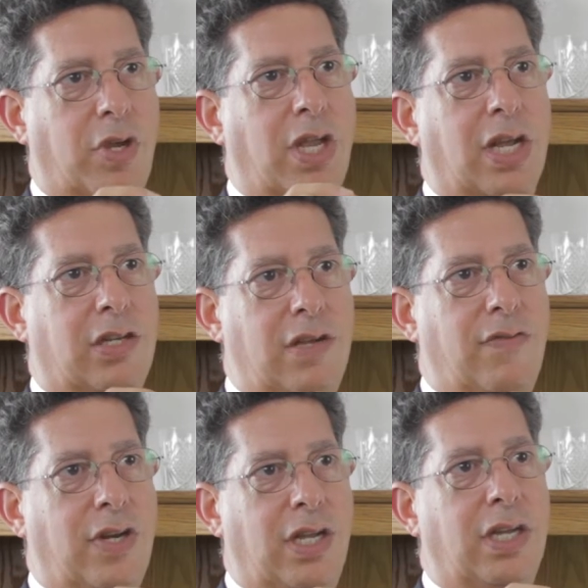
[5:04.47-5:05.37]

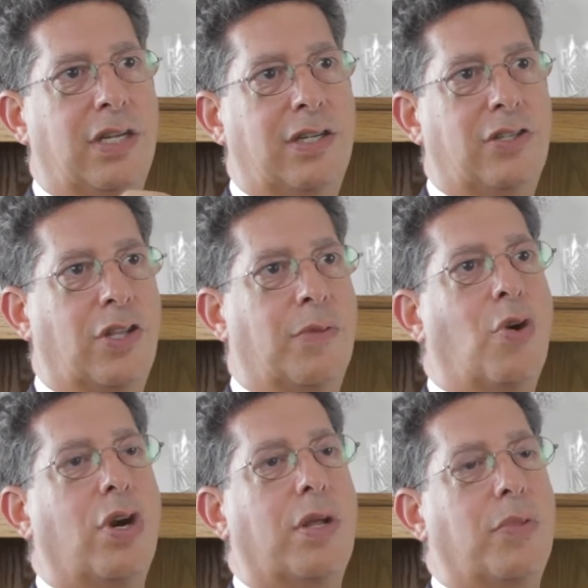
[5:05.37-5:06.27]
connectivity to the
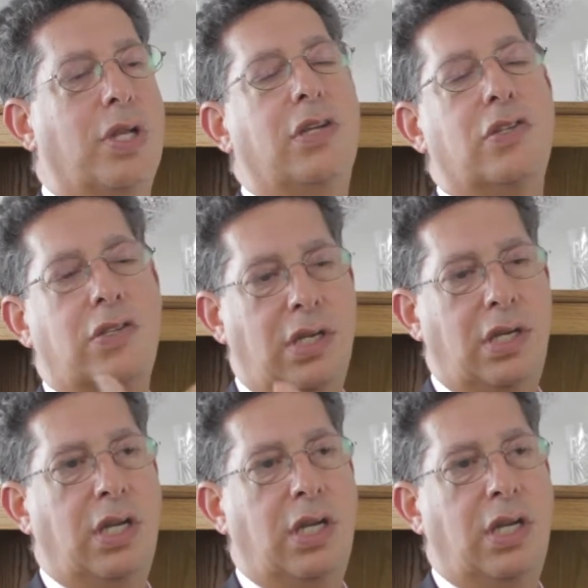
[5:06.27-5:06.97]
marketplace